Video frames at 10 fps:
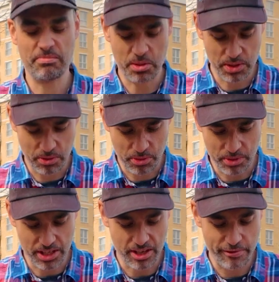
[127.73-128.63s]
maybe
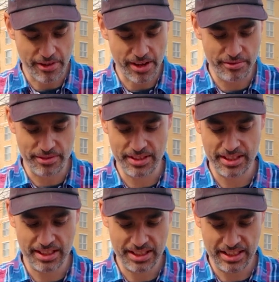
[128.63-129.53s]
3 out of 5.
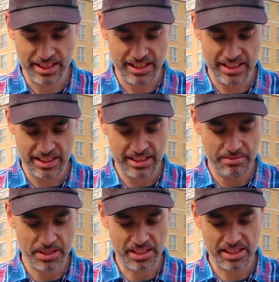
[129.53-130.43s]

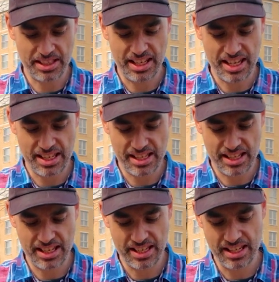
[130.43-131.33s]
Because, I
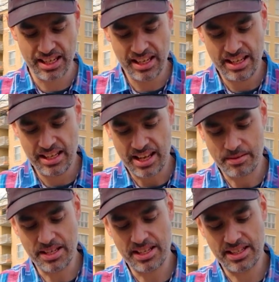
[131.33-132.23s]

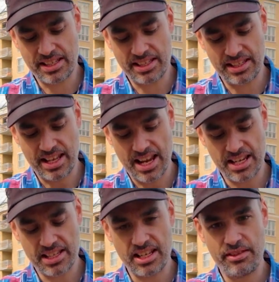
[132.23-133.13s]
mean, it
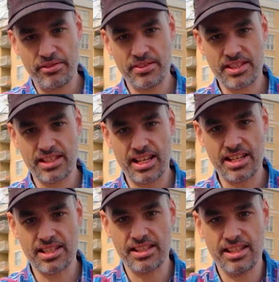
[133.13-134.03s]
slides off, it
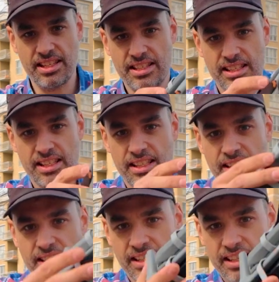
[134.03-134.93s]
slides easily.
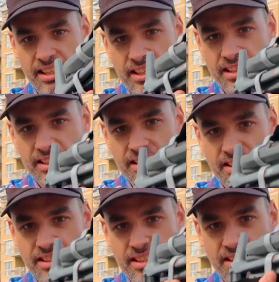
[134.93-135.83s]
You
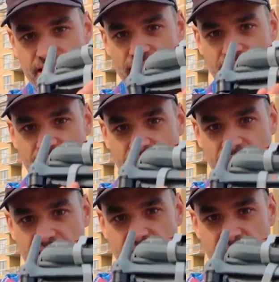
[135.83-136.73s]
see, it
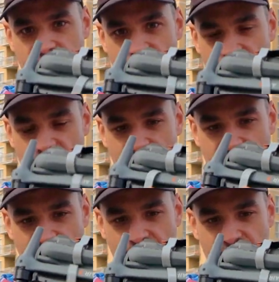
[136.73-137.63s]
slides.
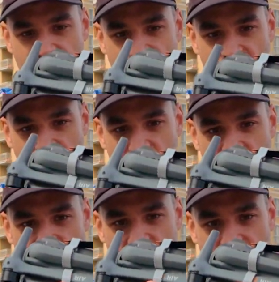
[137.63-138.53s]
I don't know if
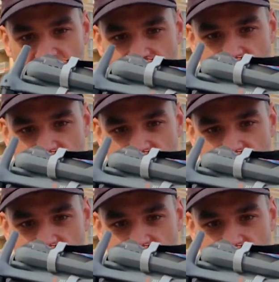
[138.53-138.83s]
you can